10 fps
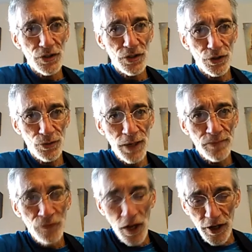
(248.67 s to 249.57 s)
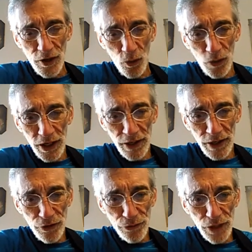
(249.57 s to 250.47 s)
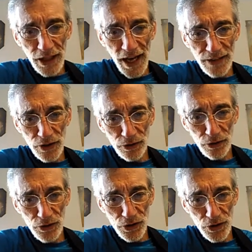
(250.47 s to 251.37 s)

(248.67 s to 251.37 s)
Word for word: excuse me, we hear three canticles